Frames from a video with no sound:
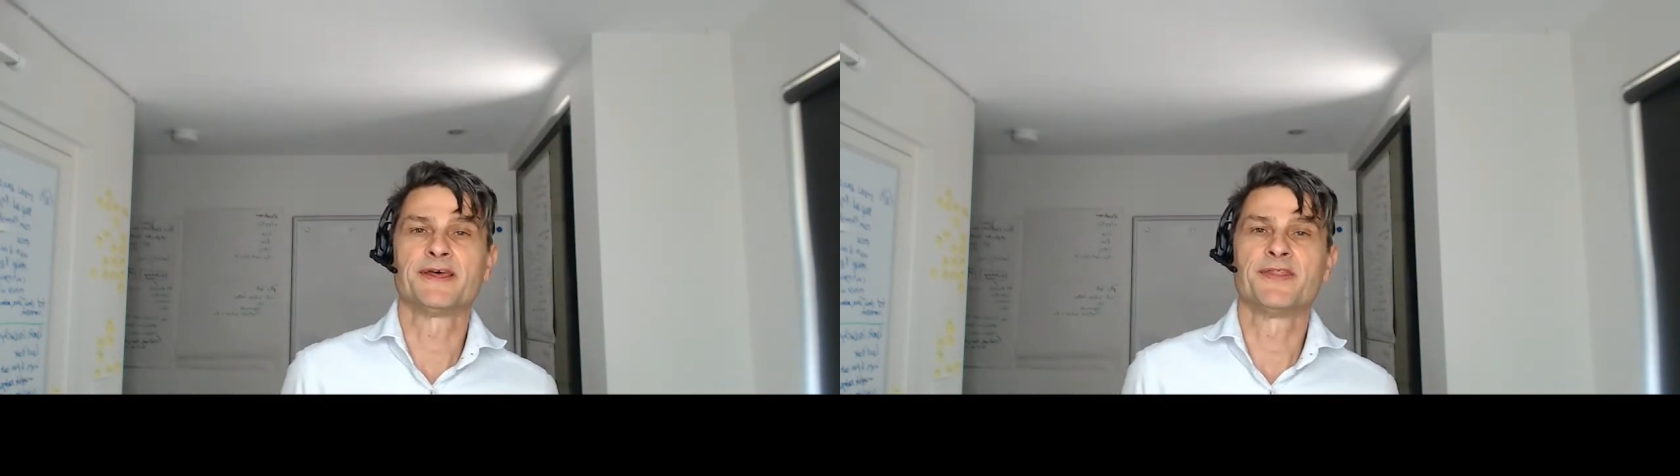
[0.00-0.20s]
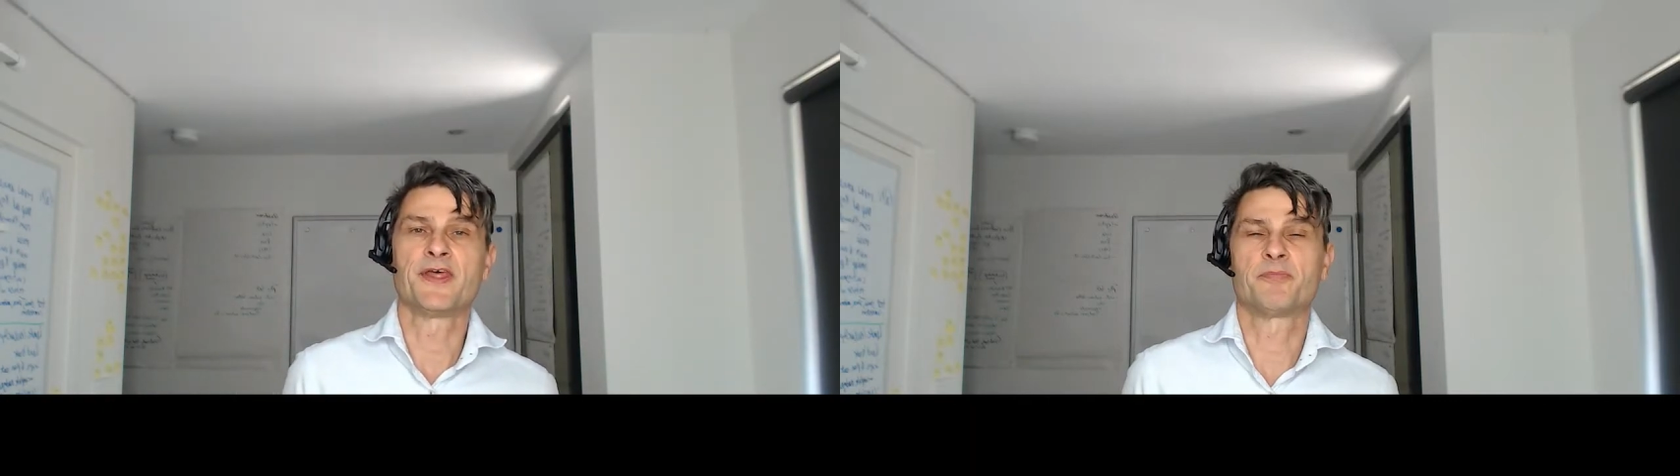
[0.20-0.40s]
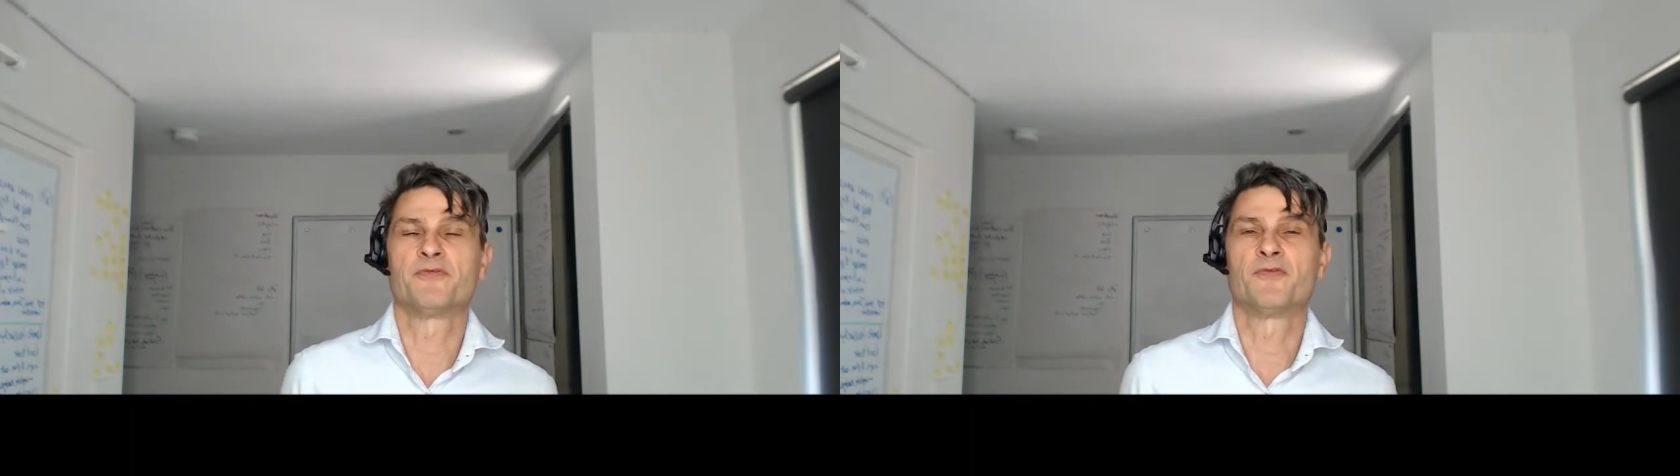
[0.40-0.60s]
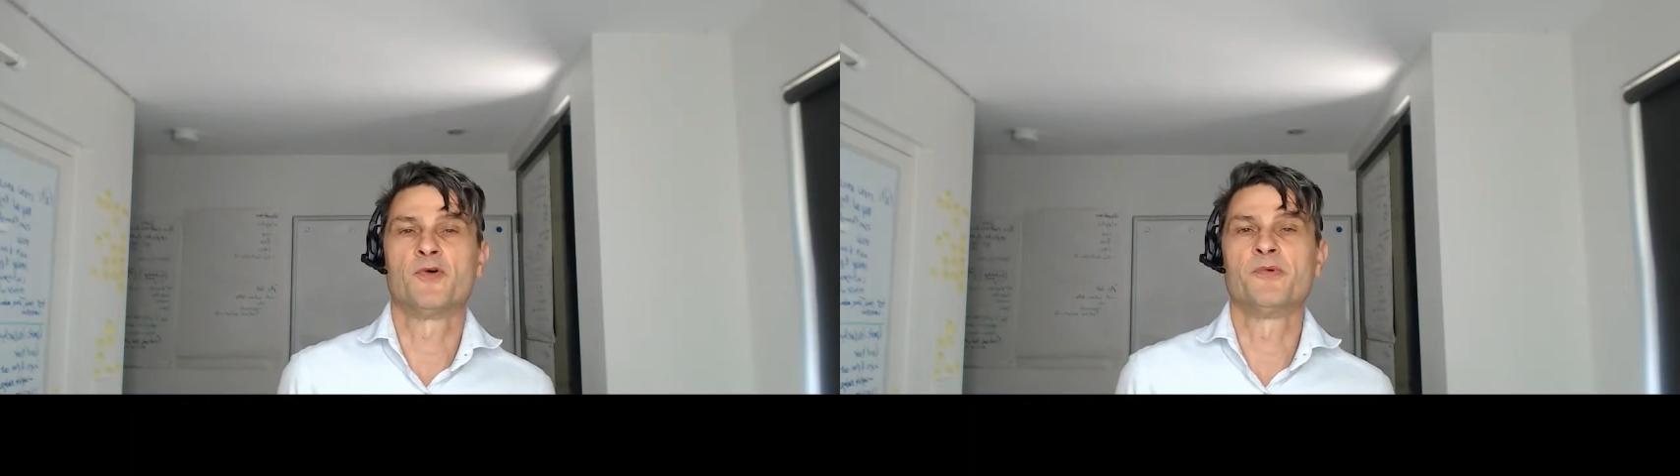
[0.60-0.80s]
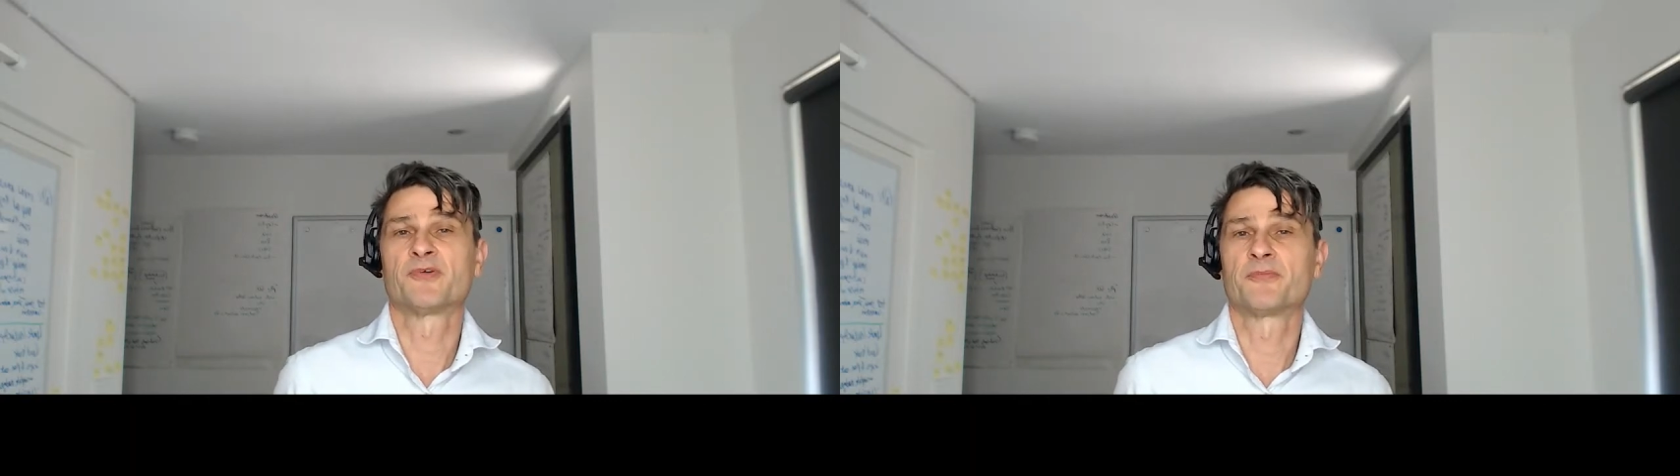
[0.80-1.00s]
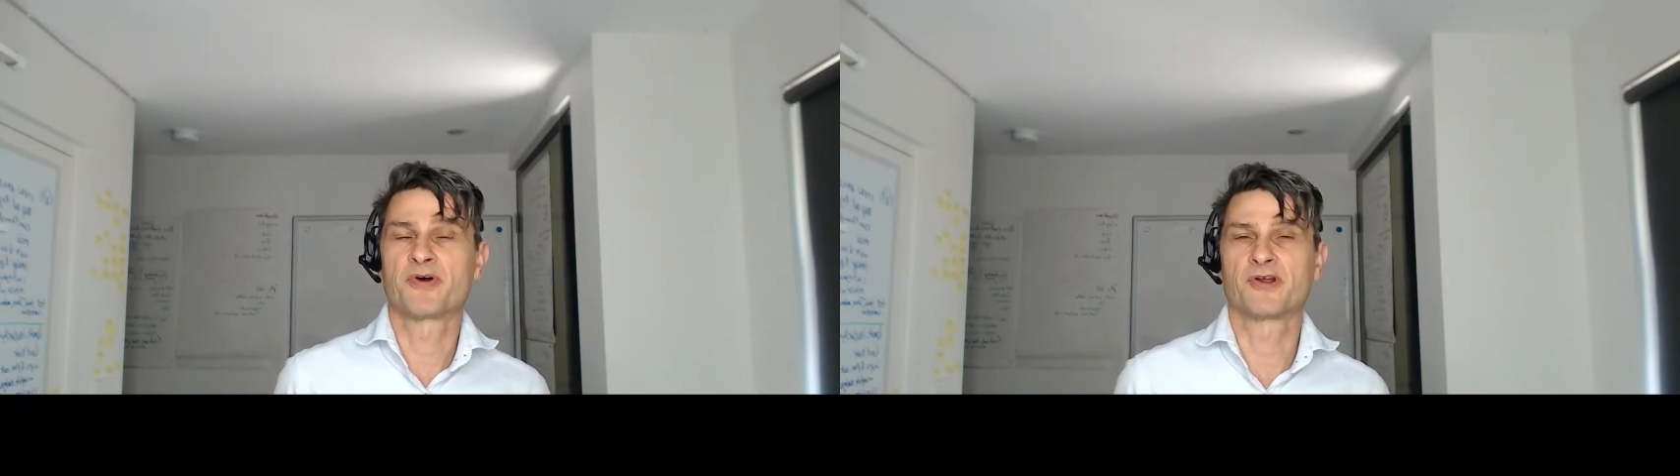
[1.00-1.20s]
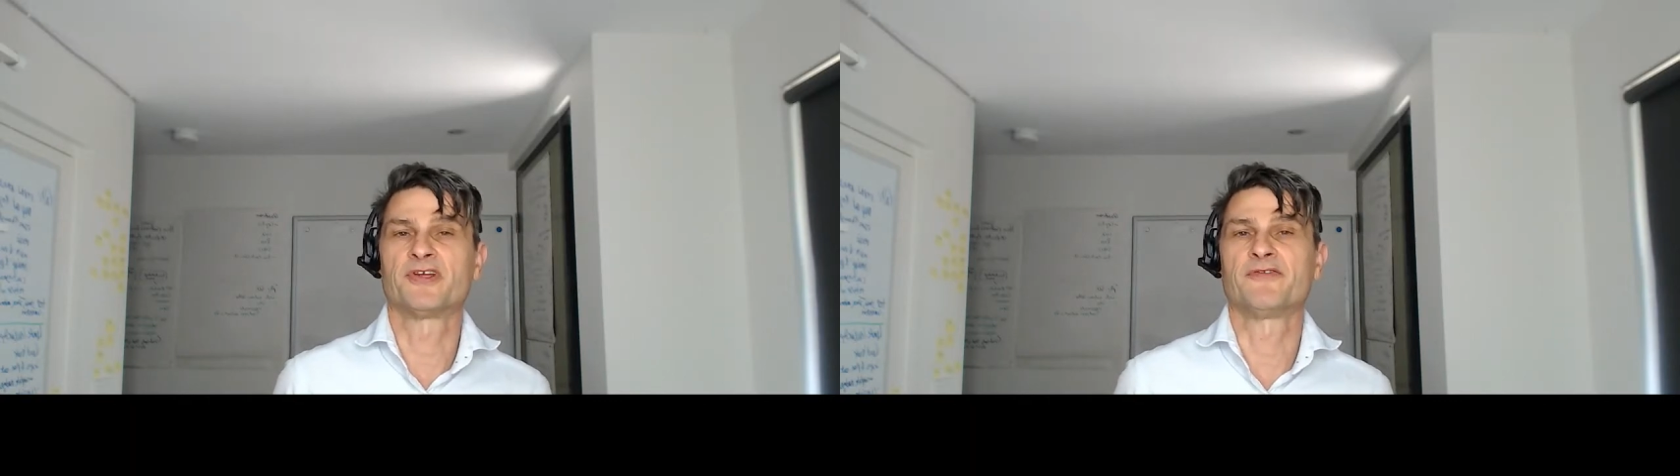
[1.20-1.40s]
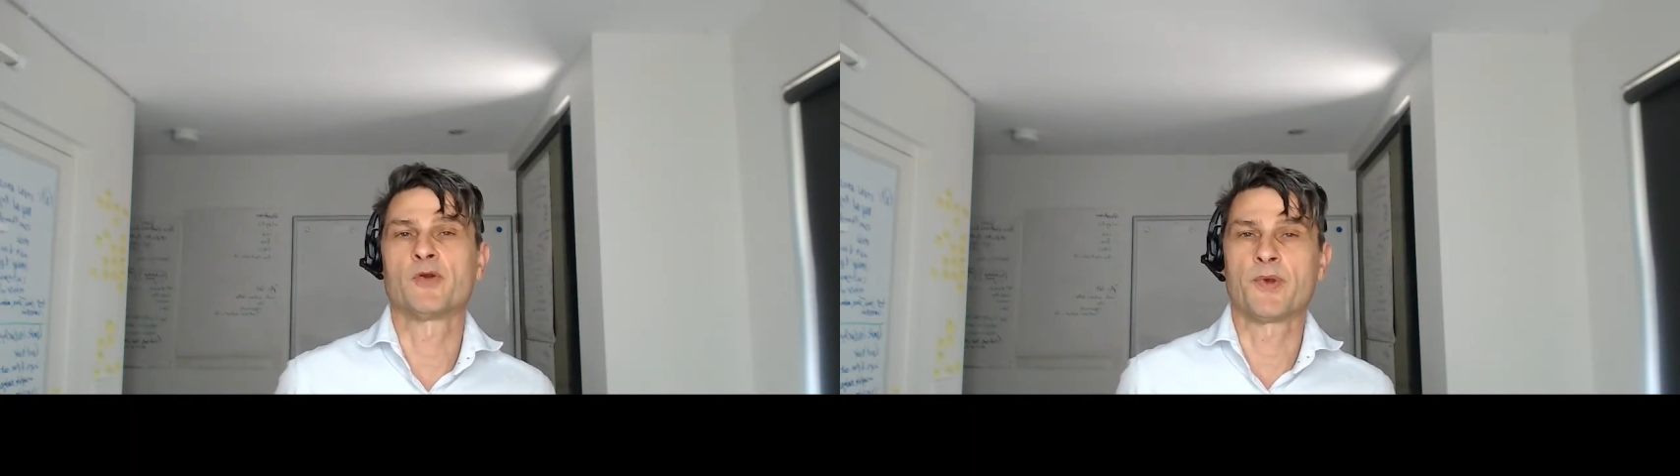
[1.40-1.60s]
their performance and
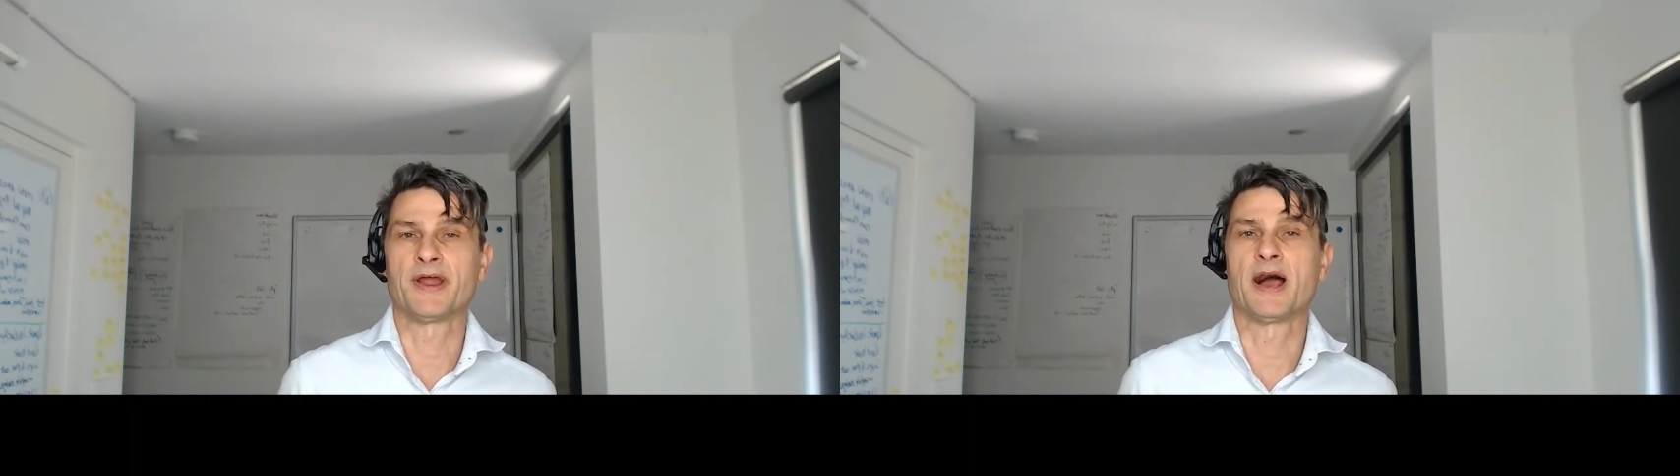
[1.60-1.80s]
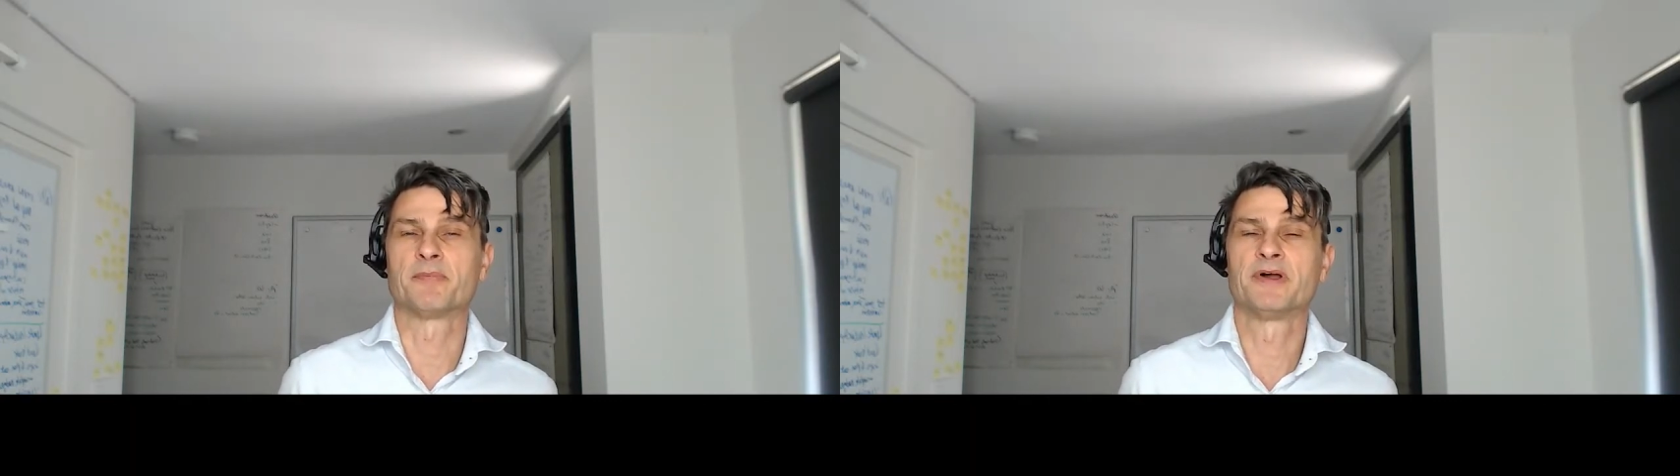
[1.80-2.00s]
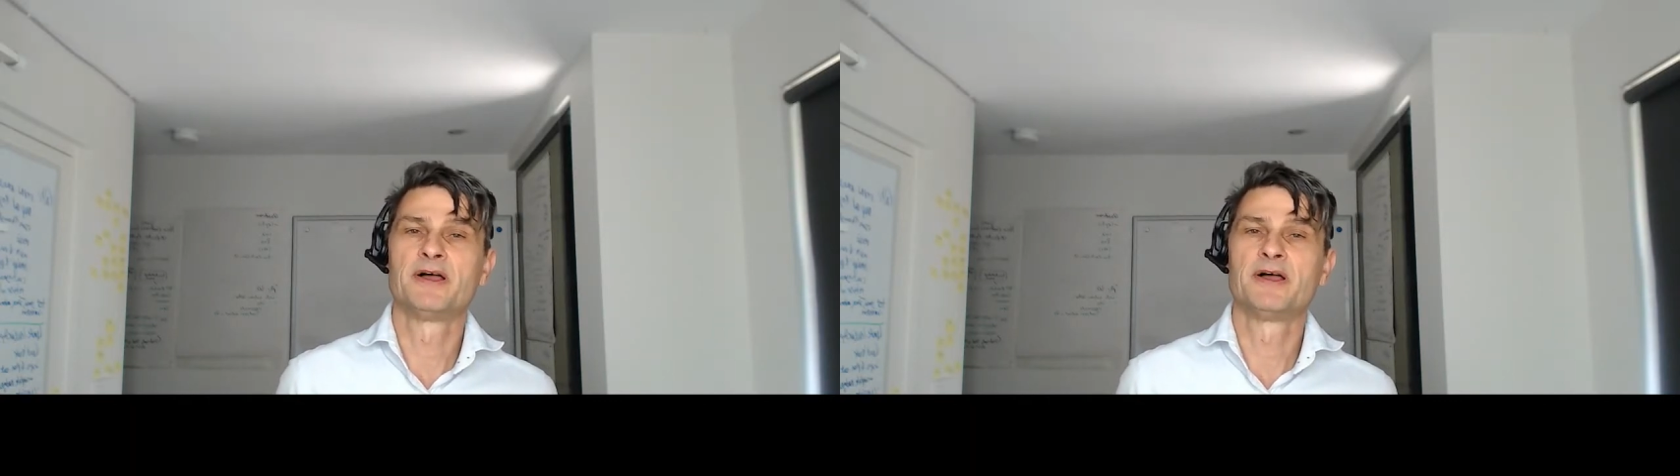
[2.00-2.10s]
productivity went up.